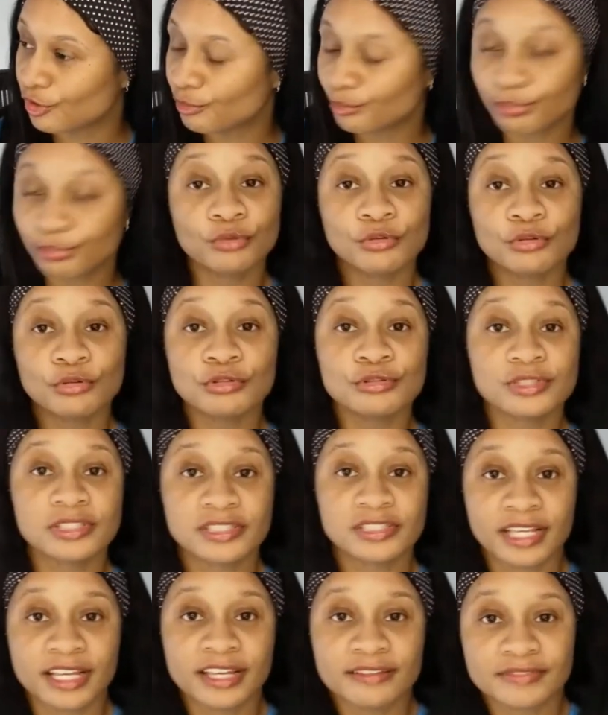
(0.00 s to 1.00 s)
pool
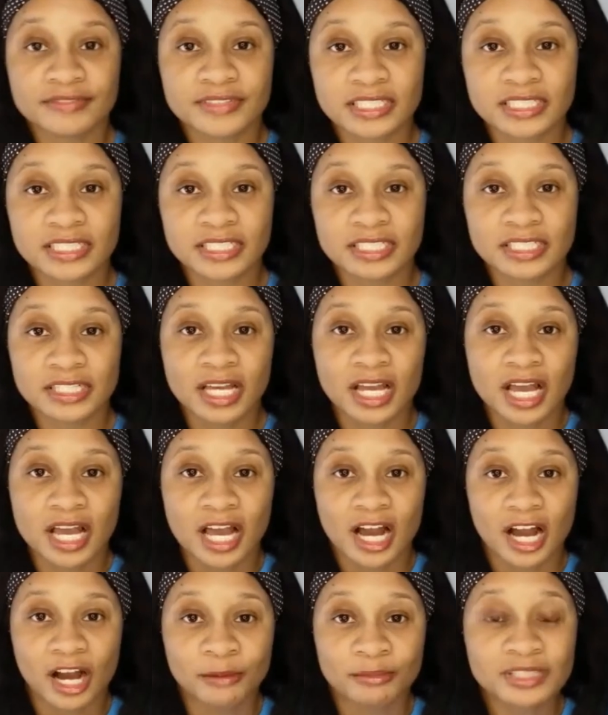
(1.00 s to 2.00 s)
safety.
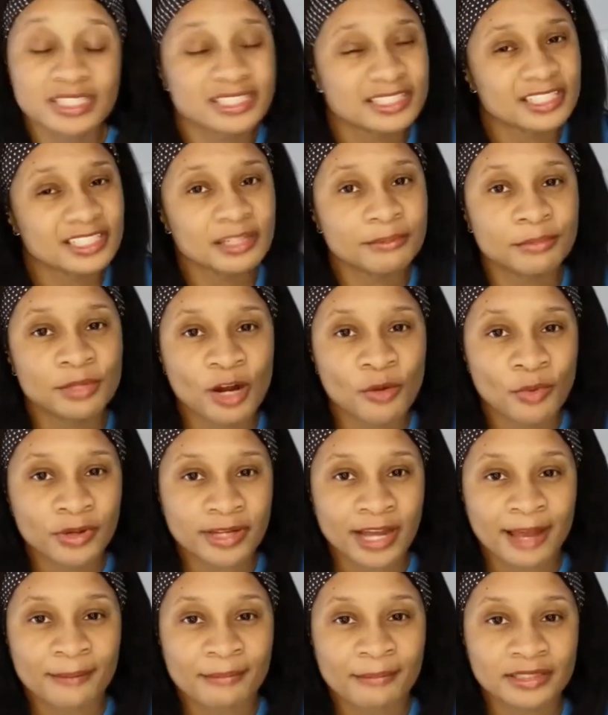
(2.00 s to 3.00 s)
The seat belt one
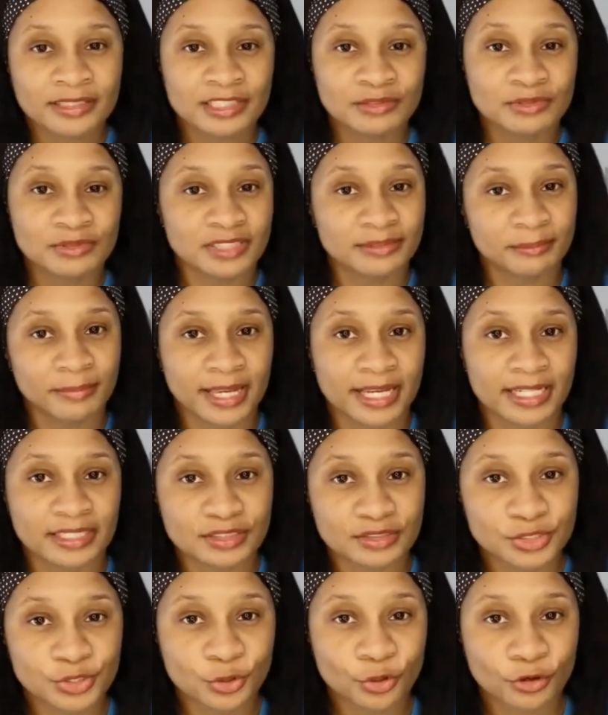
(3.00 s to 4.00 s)
I believe was
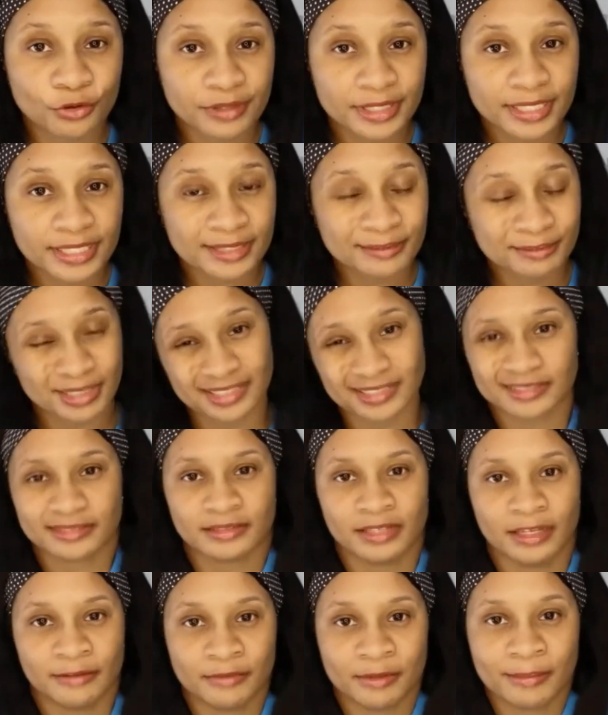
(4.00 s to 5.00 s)
mandatory because
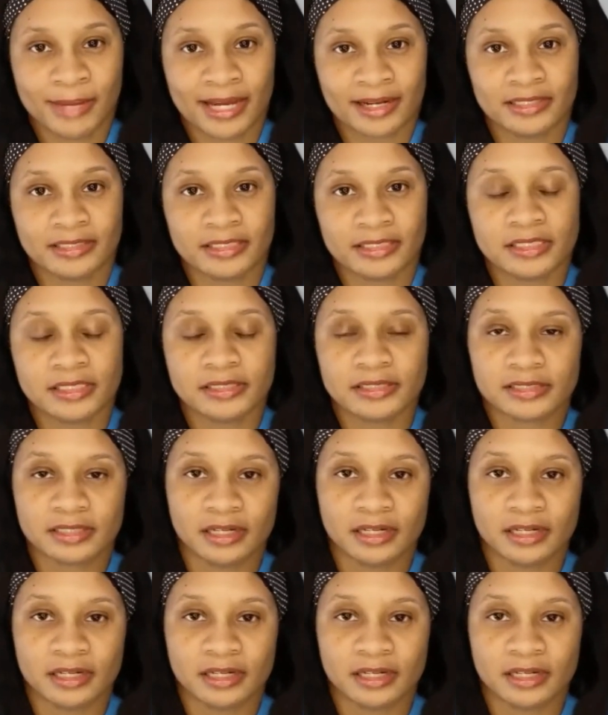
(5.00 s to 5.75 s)
everybody needs